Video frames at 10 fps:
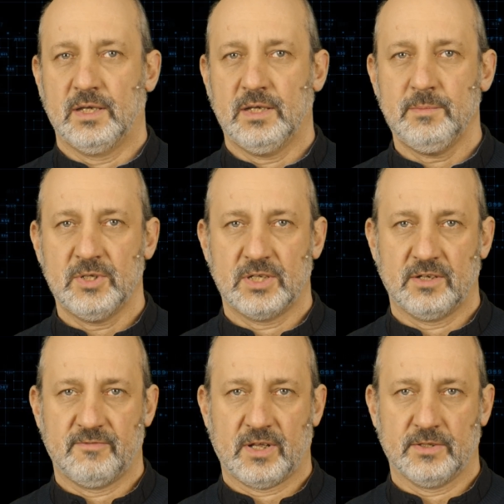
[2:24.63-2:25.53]

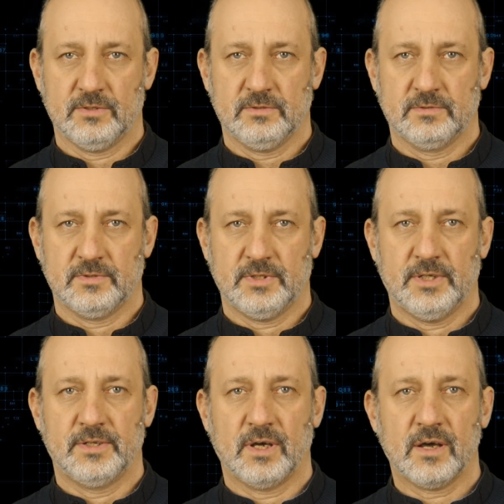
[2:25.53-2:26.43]
Immediate value
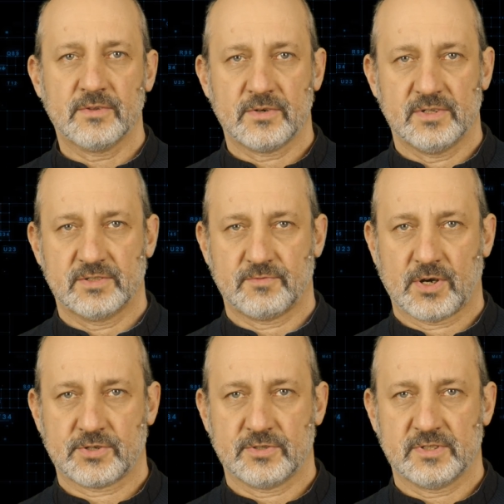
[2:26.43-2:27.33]
in other
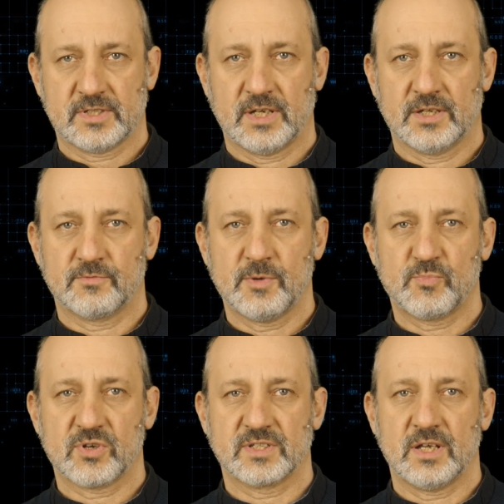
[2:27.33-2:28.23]
instructions can
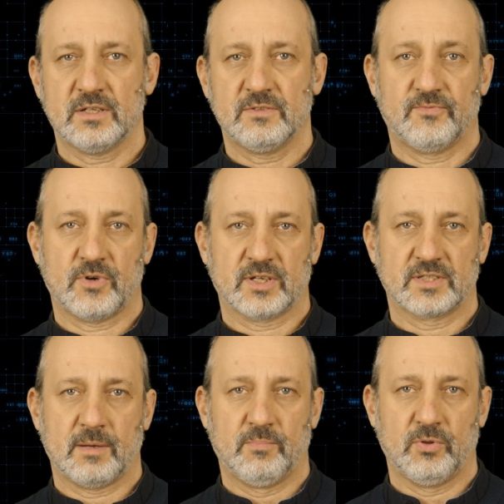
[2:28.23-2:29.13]
represent, for
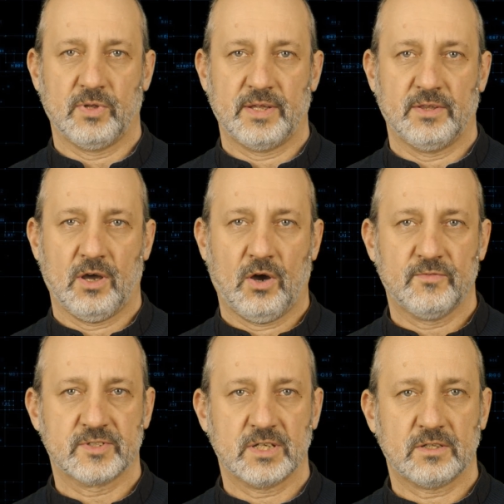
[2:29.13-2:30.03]
example, an
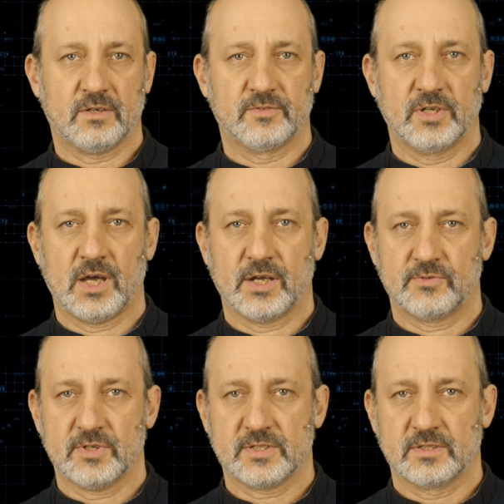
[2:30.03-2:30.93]
offset of the
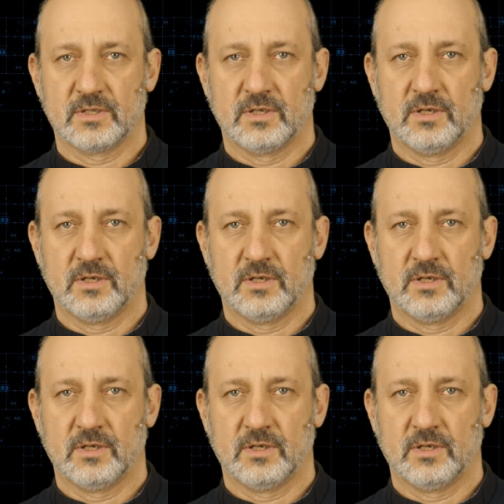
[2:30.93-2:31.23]
address